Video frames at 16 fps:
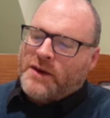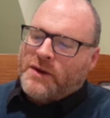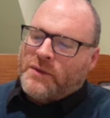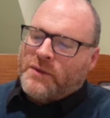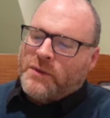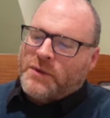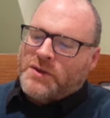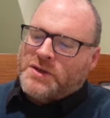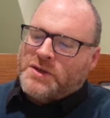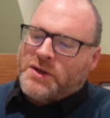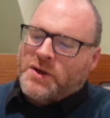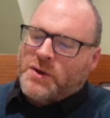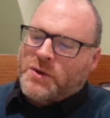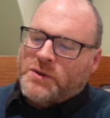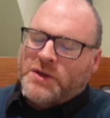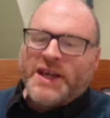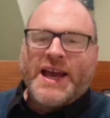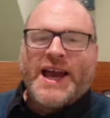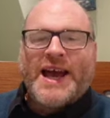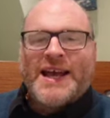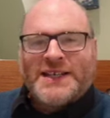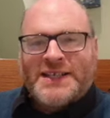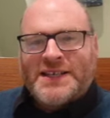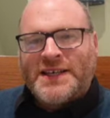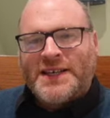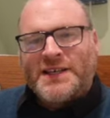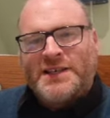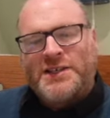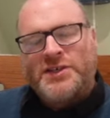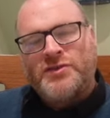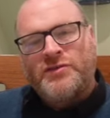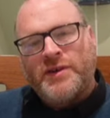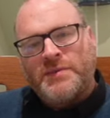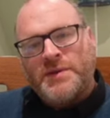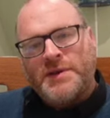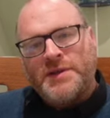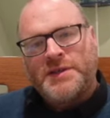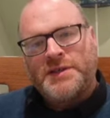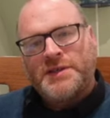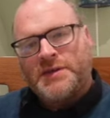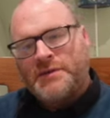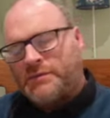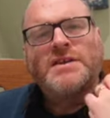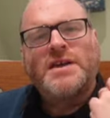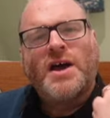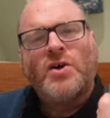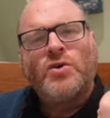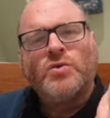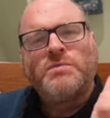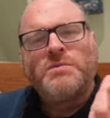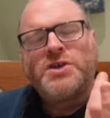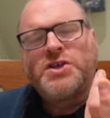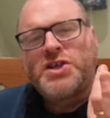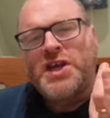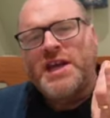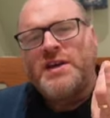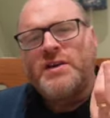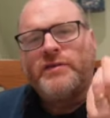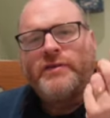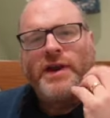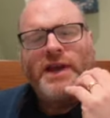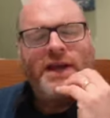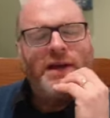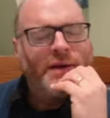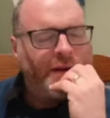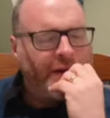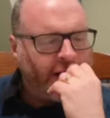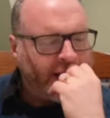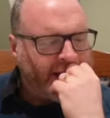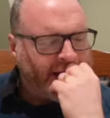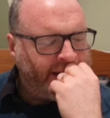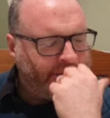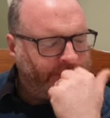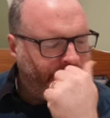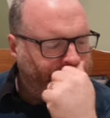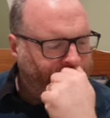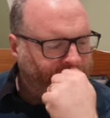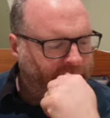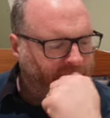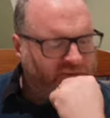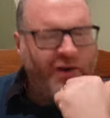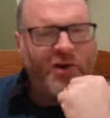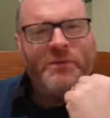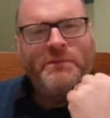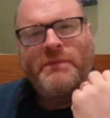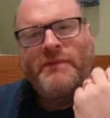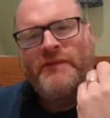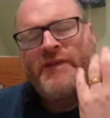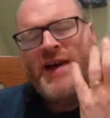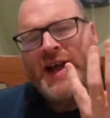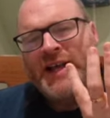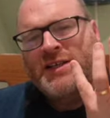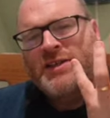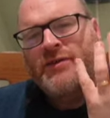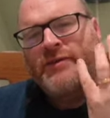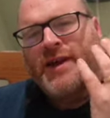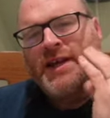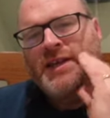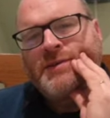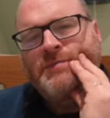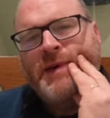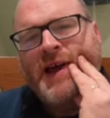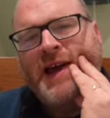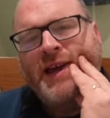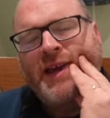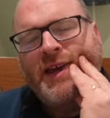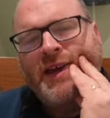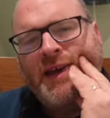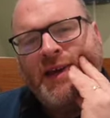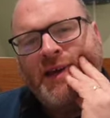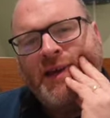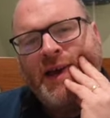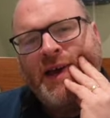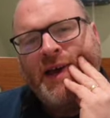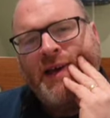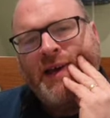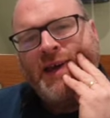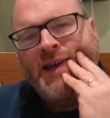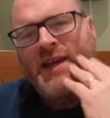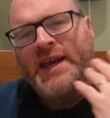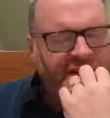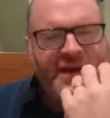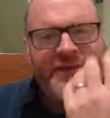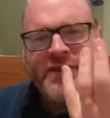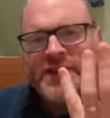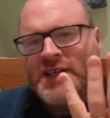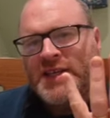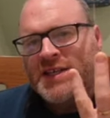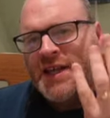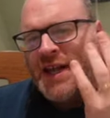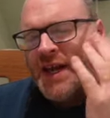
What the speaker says: what's called the asset strippers. It's old machinery from factories back in the 70s and